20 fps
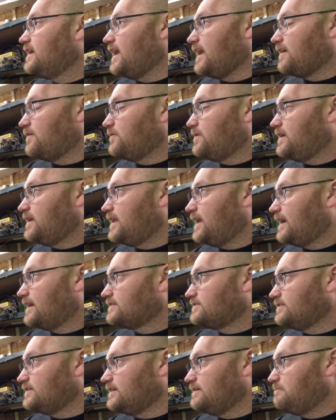And we had
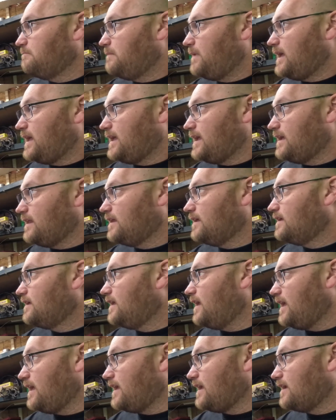actually made
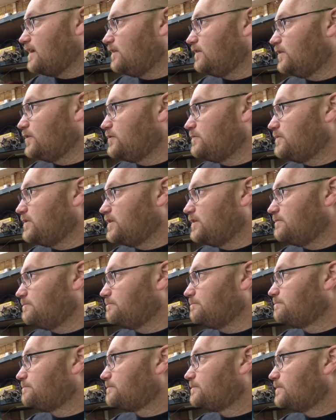a
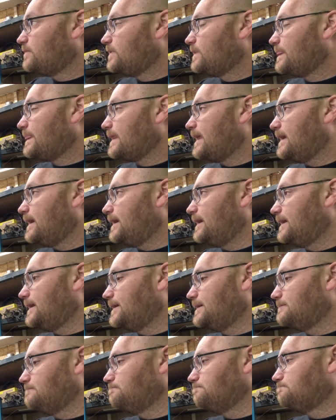aluminum
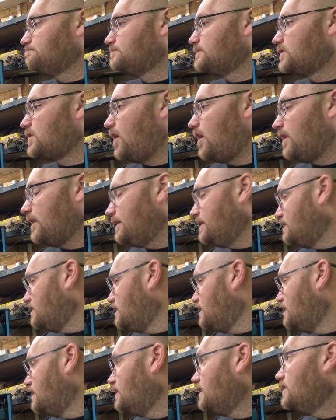collet
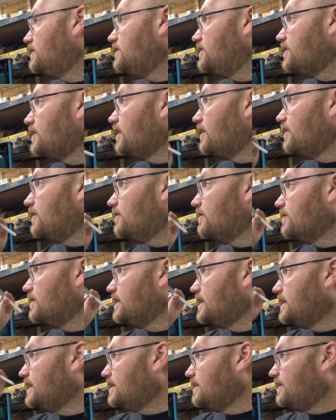to
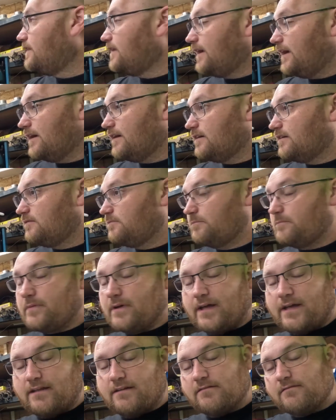go in there,
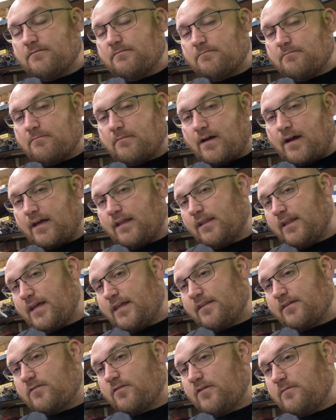but my
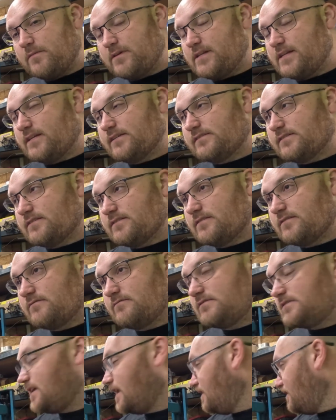lathe equipment isn't
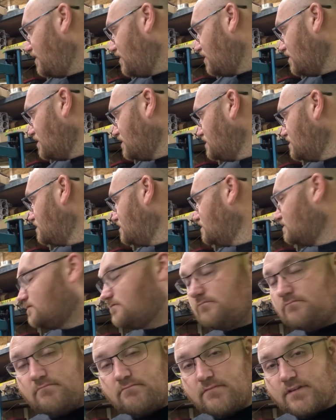state of the art.
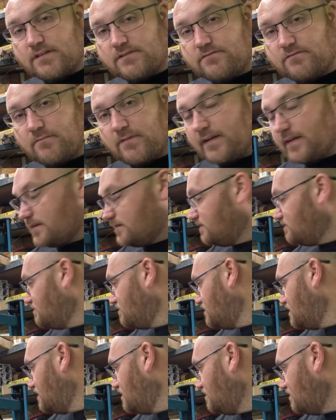It's from like
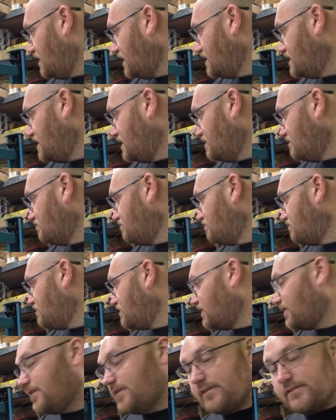1930s,
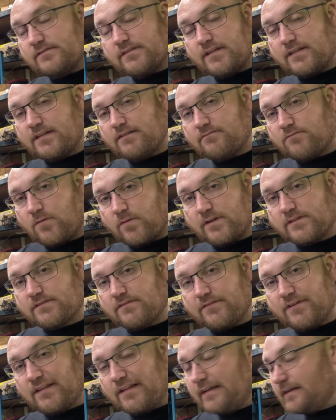1940s,
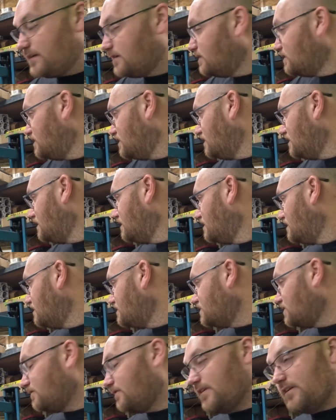I feel like.
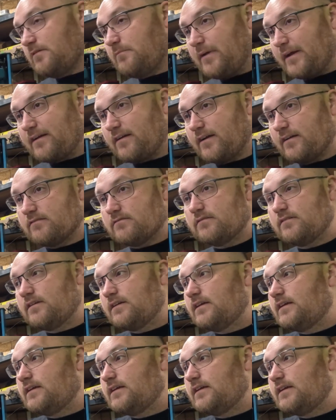It's over there in the background.